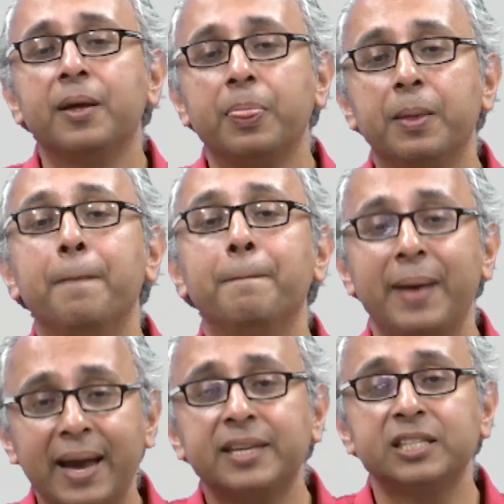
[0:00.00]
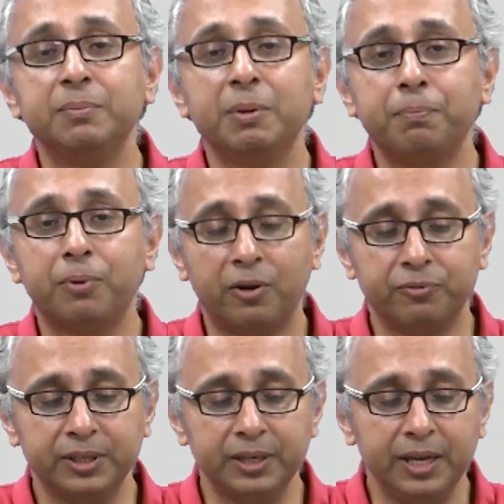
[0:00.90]
the maximum
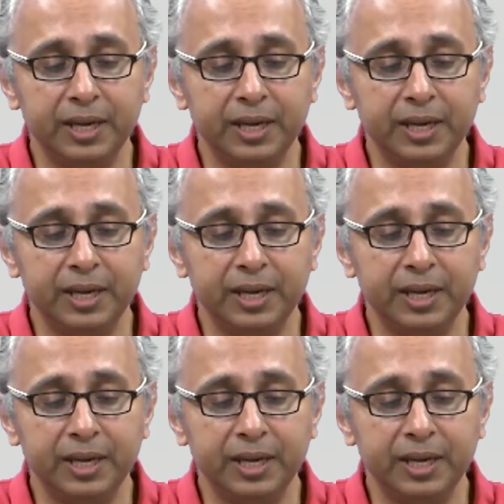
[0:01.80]
profit